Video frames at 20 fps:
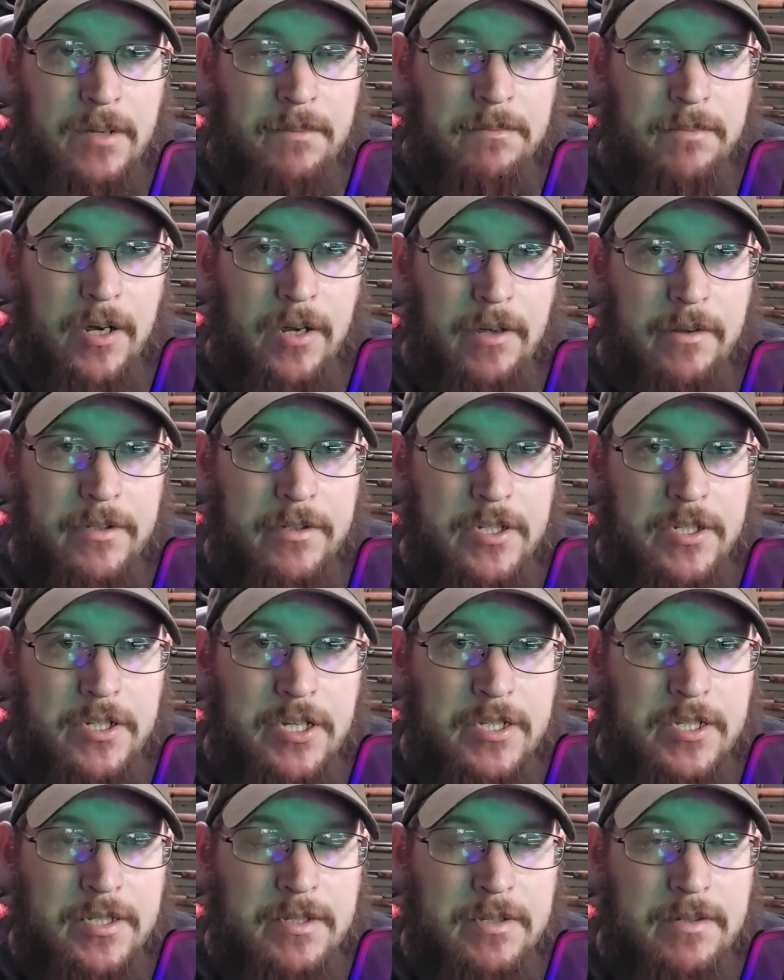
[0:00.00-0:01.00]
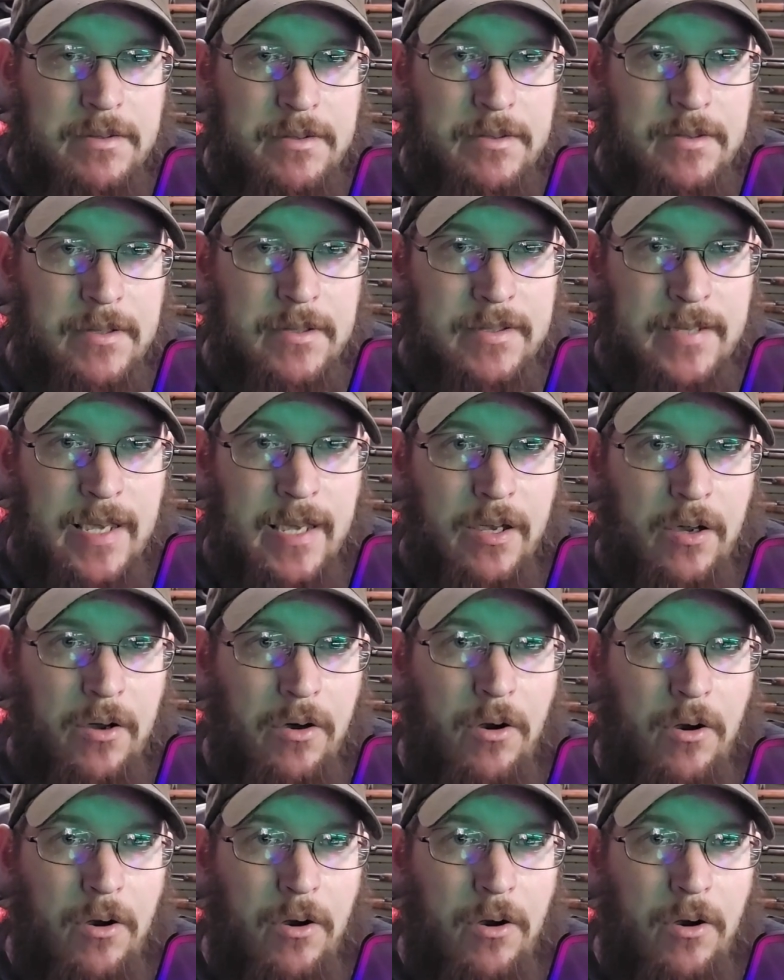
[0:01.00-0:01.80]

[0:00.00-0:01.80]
but to just take